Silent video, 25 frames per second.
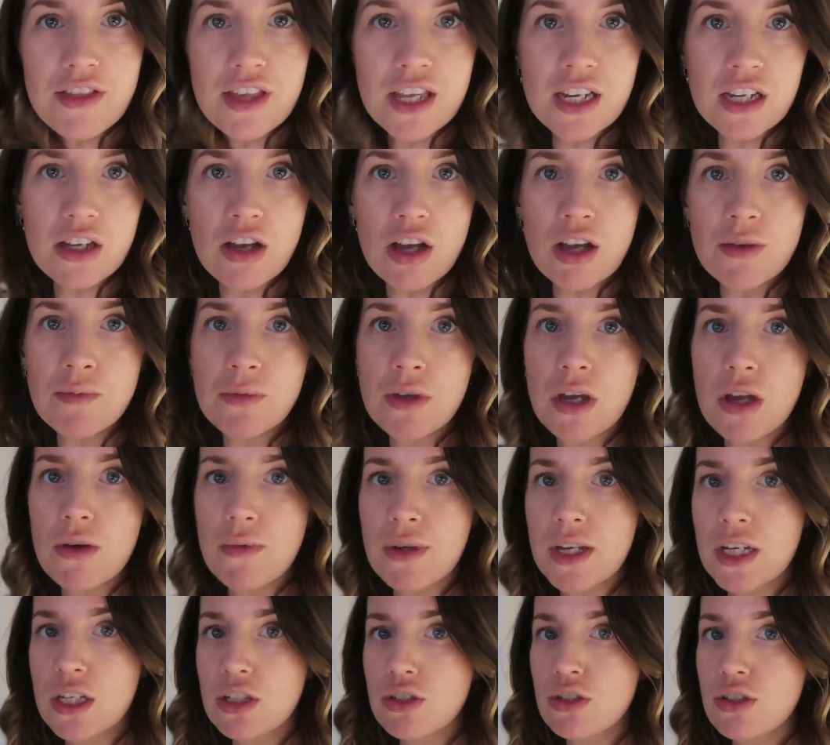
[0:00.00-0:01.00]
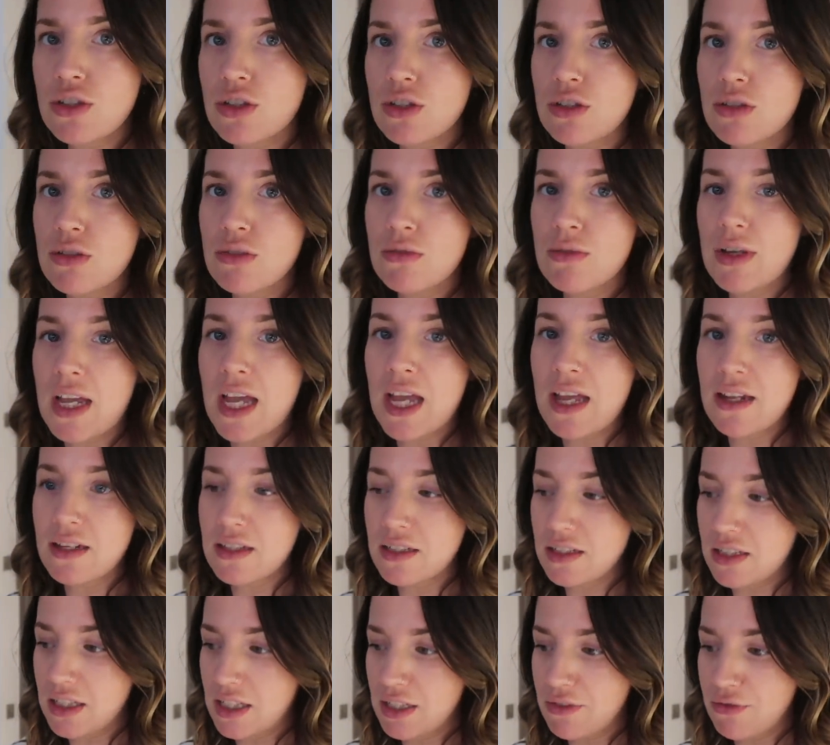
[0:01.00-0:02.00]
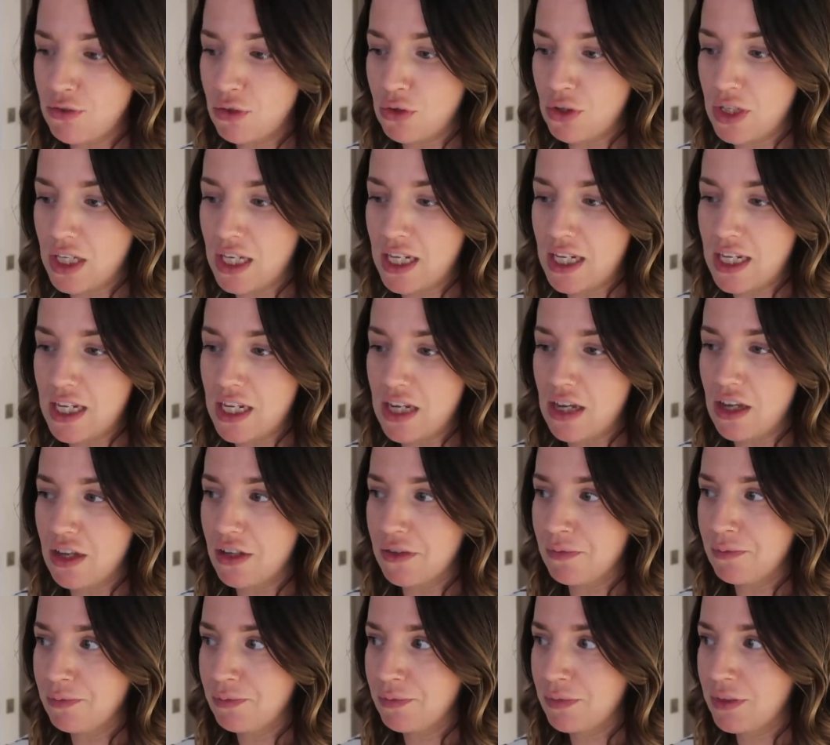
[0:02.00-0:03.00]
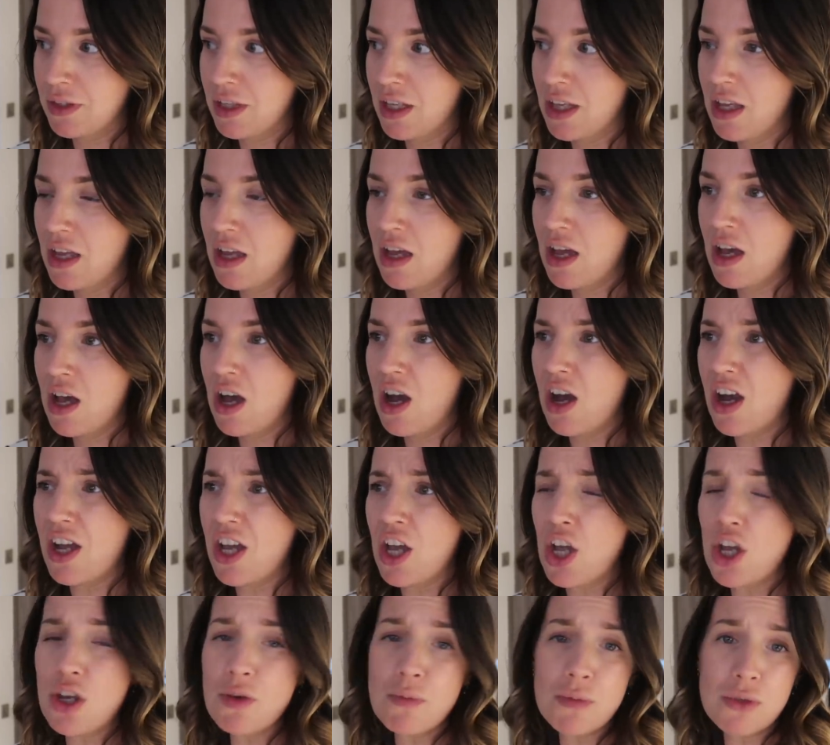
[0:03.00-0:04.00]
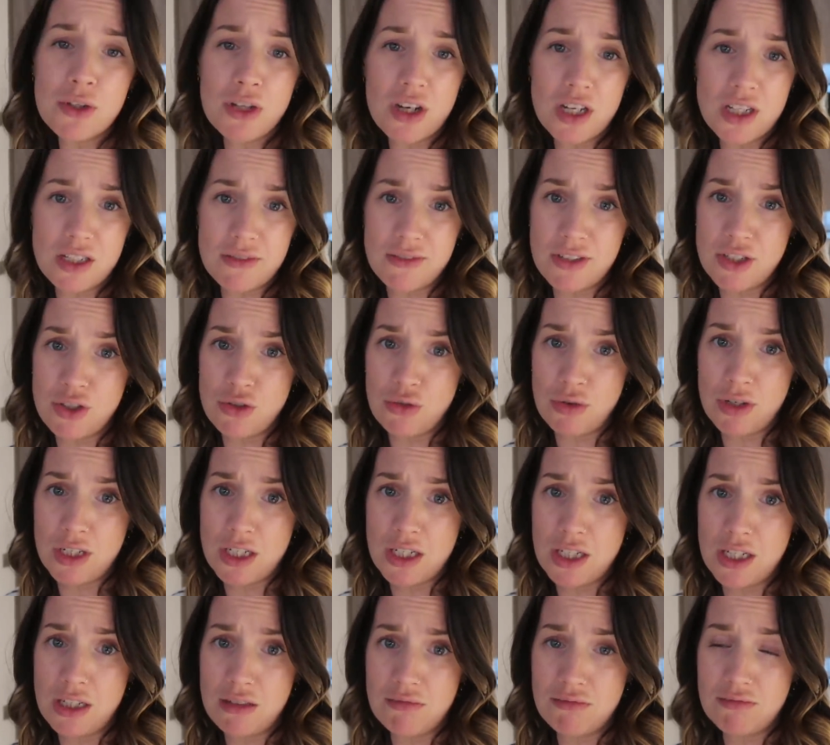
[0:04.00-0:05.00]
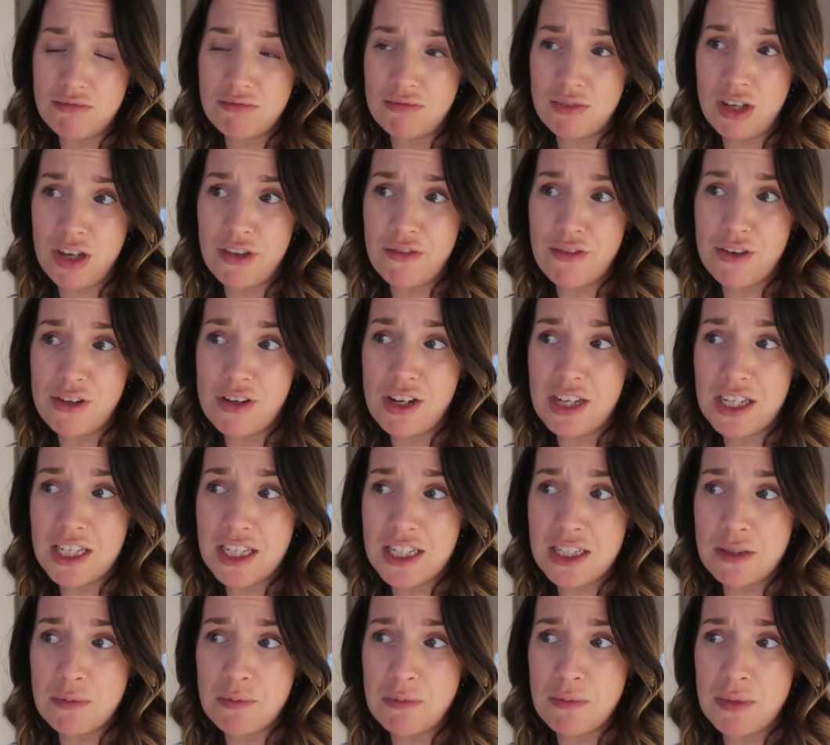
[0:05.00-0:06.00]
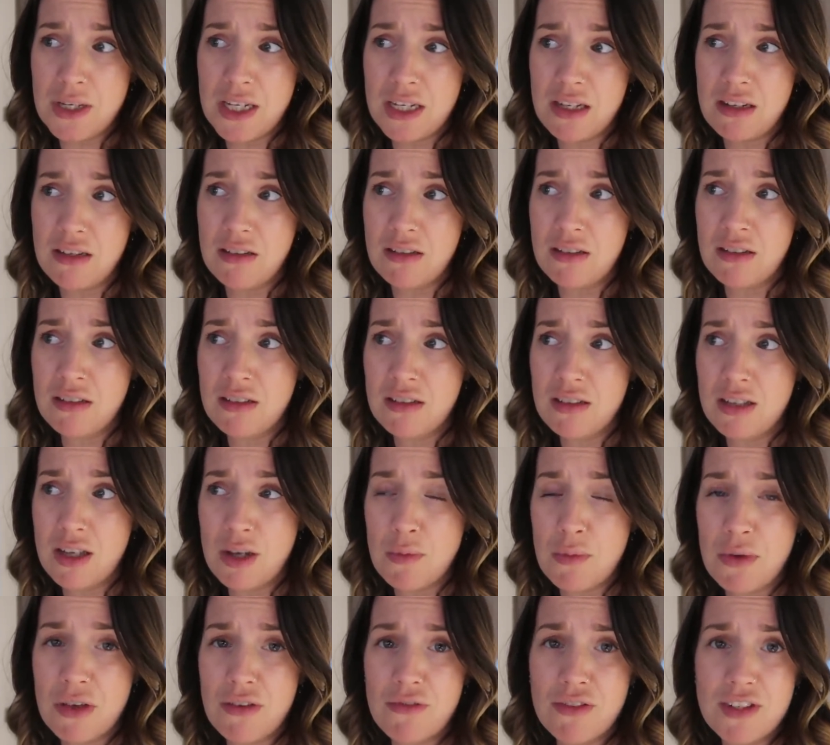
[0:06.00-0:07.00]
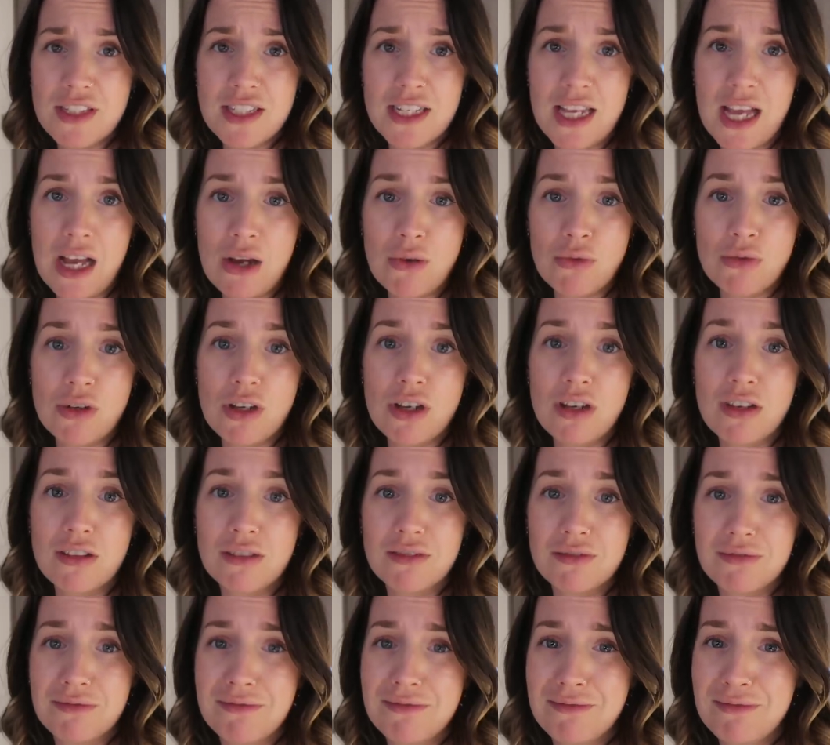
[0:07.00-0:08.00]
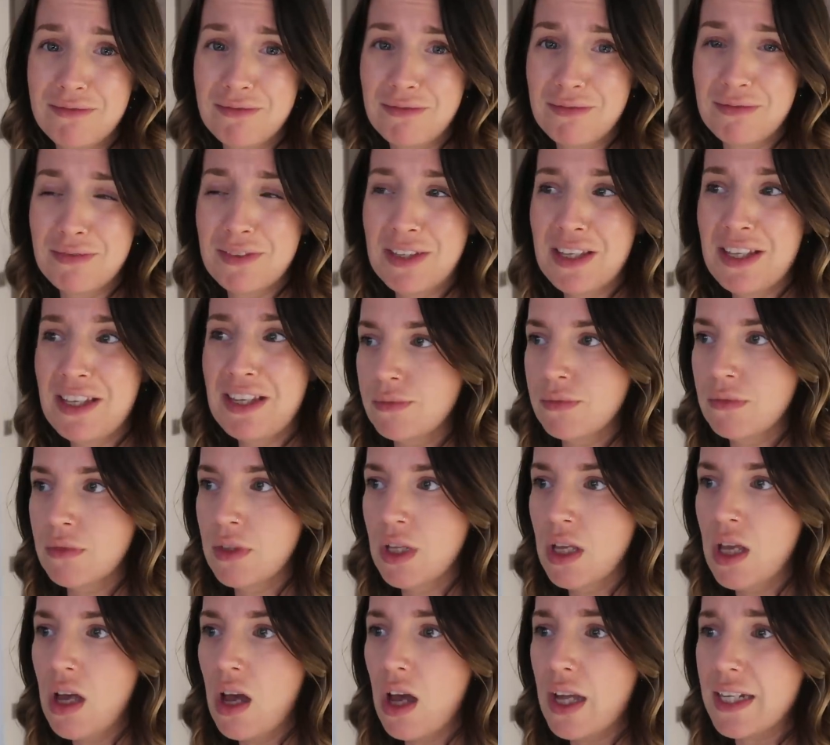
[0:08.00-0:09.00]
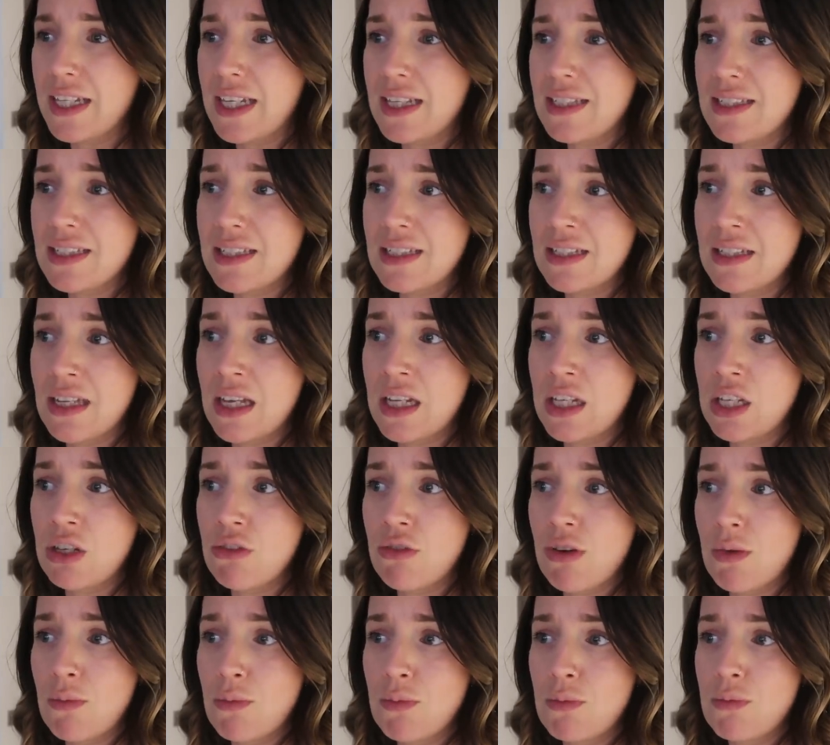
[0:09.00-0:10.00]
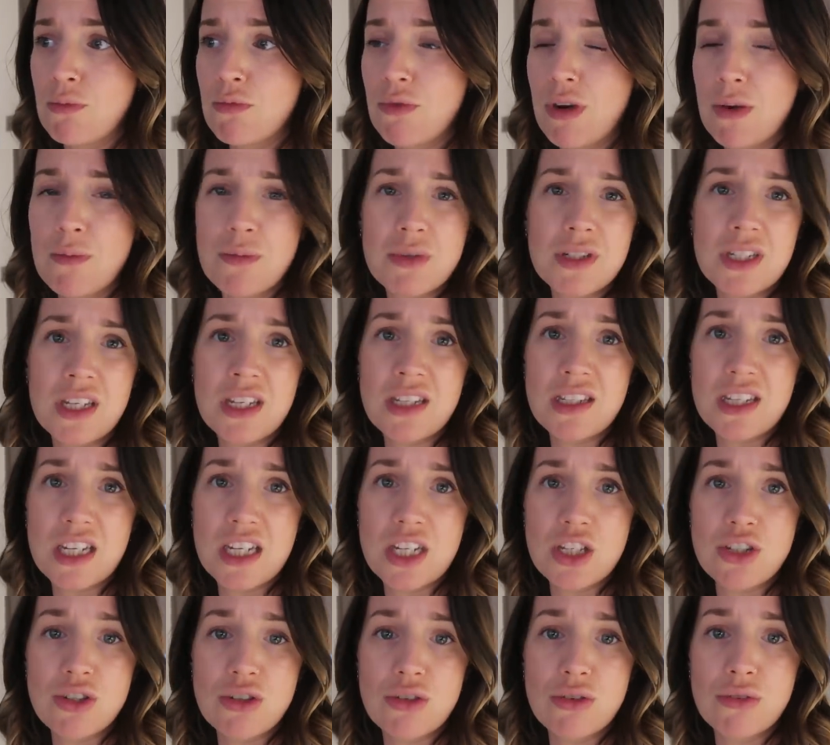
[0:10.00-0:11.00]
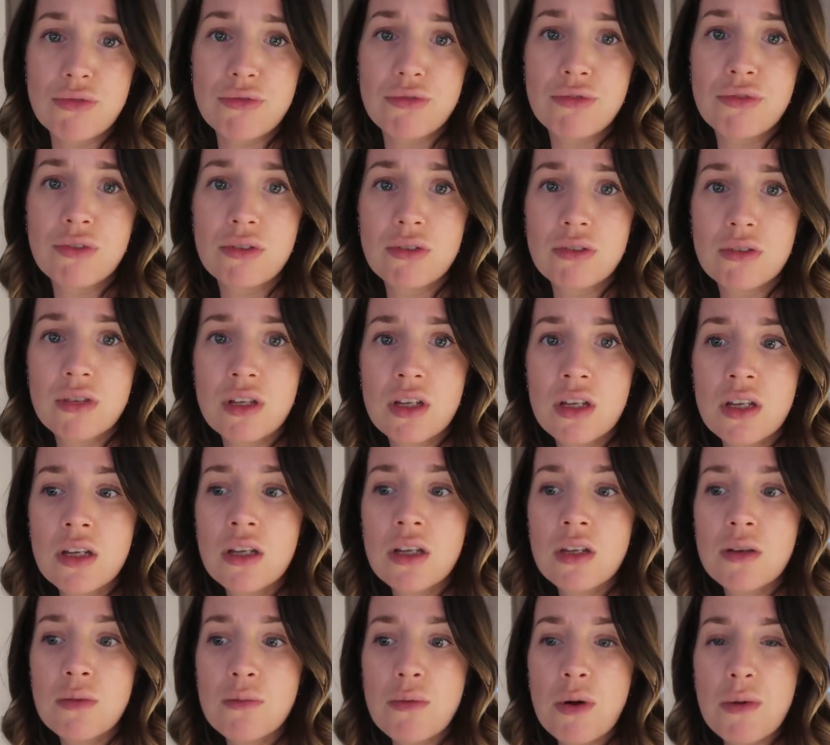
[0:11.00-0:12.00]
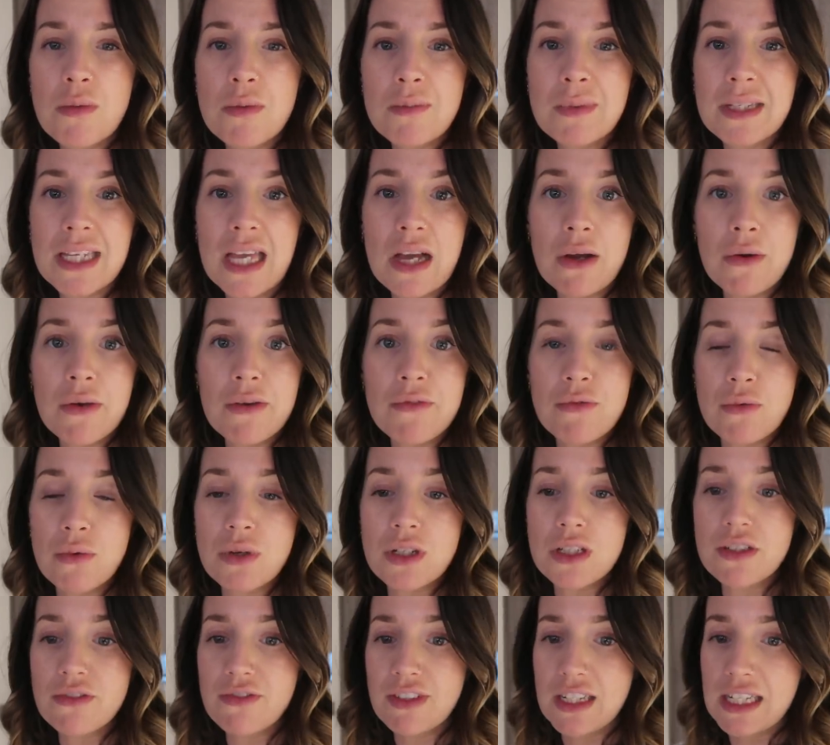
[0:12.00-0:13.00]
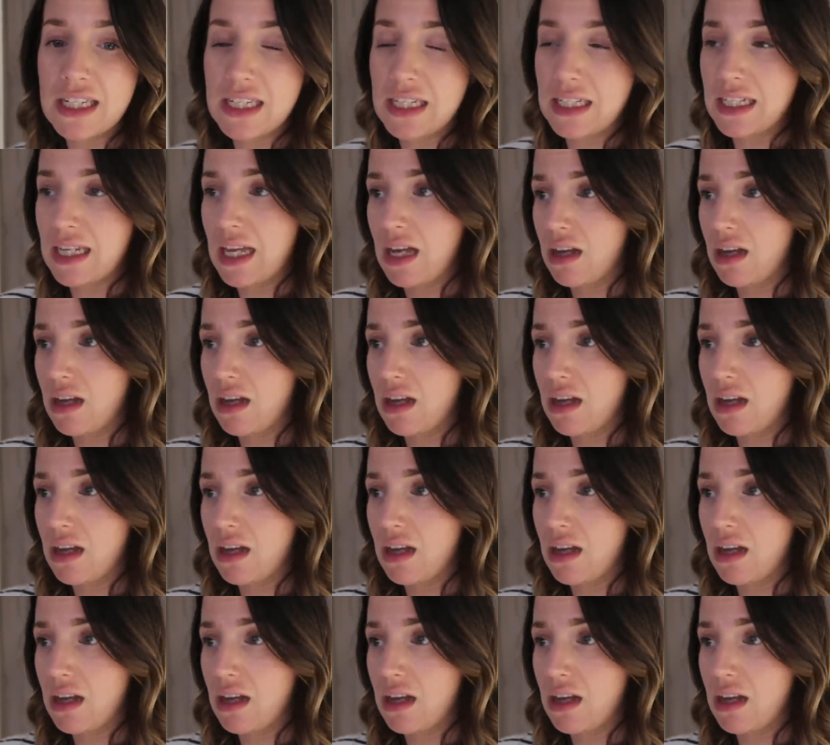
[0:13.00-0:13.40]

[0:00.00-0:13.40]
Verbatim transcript: I think I'm going to end this vlog here. I hope you guys have enjoyed it. I feel like it's been a bit of a downer. I guess it's an accurate representation of probably how everyone's feeling